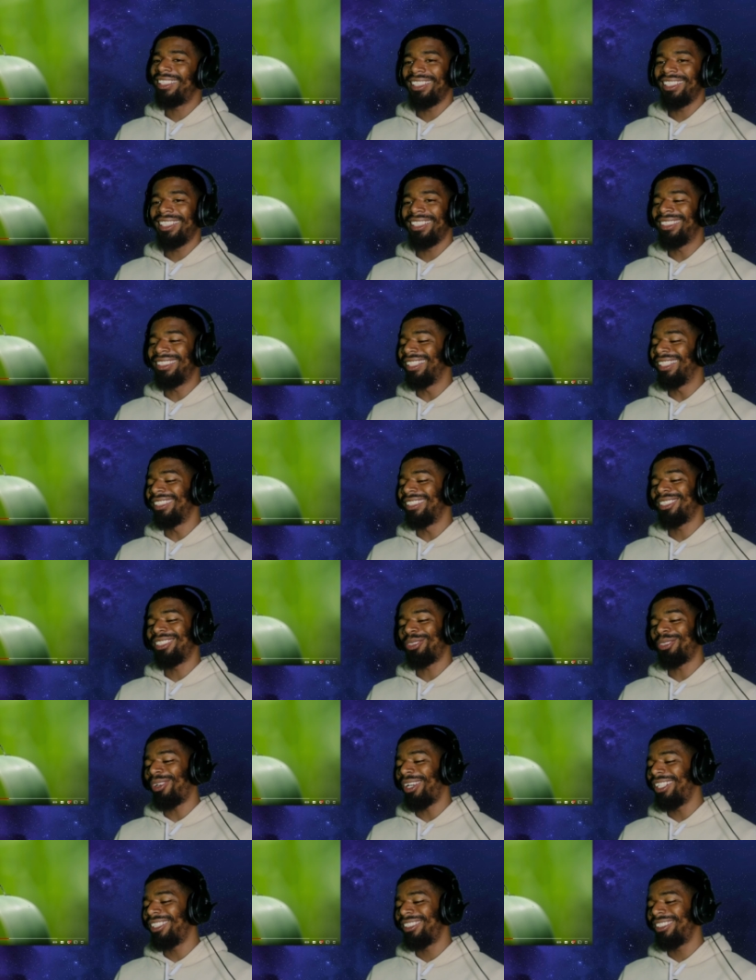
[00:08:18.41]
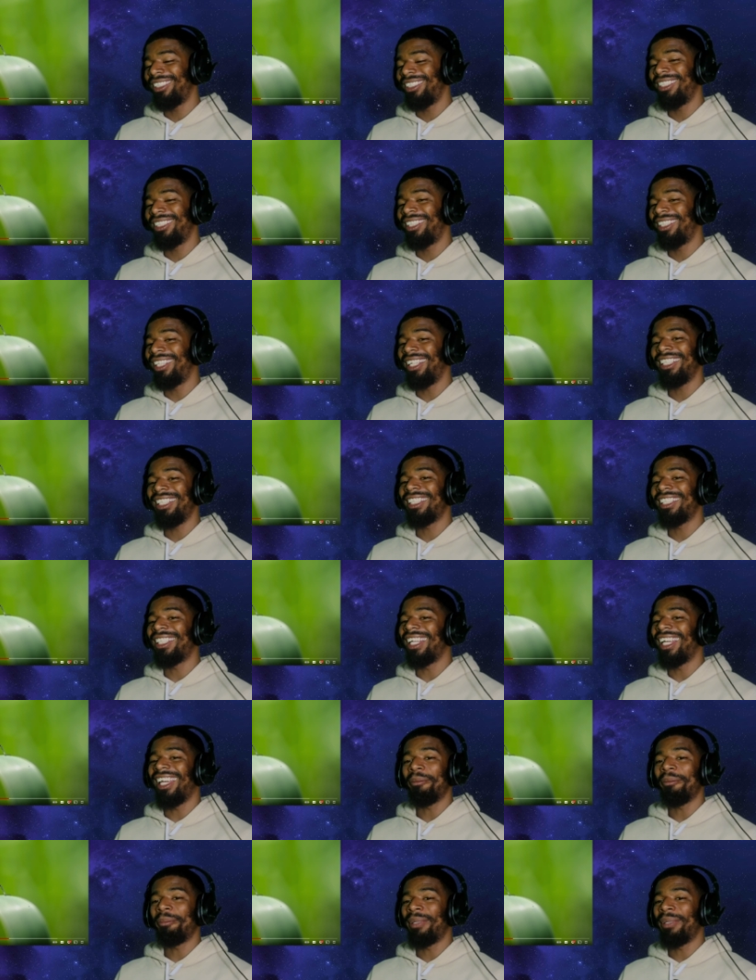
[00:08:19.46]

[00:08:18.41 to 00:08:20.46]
it's and it's crazy to think that,